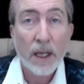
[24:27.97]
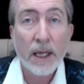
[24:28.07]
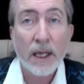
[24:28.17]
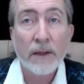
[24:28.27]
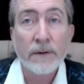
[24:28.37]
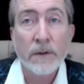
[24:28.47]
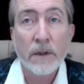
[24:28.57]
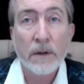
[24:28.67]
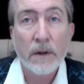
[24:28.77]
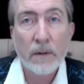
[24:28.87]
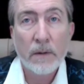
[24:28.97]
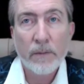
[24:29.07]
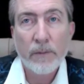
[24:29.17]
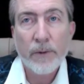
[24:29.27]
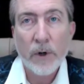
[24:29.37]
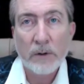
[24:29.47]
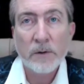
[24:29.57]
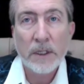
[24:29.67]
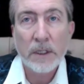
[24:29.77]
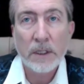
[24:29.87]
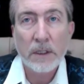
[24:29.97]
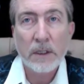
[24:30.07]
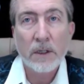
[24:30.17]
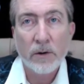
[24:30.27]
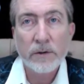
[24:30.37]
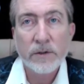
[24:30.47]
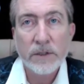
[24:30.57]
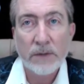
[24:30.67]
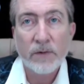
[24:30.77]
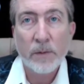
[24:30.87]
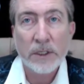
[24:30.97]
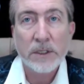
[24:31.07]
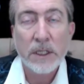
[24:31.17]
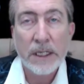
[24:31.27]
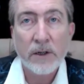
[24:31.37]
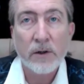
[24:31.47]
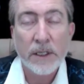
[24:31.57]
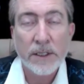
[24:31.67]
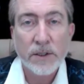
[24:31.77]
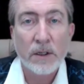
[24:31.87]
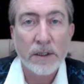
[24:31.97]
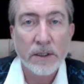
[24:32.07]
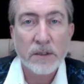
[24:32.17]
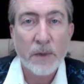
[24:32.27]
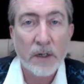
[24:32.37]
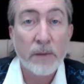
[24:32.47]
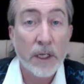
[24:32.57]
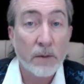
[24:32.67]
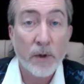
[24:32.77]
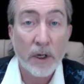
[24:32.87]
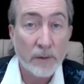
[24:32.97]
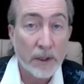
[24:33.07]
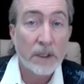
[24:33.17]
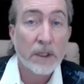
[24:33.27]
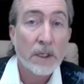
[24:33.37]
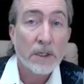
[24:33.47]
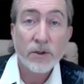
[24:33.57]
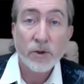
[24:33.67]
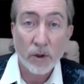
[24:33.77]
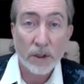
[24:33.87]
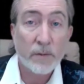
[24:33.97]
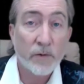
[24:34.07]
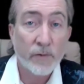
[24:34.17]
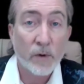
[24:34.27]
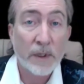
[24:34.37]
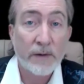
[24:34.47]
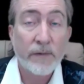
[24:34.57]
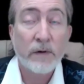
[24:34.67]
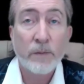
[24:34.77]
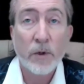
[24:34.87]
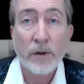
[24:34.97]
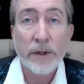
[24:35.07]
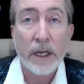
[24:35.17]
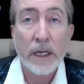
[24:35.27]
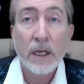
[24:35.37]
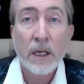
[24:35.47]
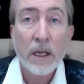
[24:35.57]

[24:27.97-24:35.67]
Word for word: And probably, you know, several months later, I started experimenting, probably shortly before my fifth birthday.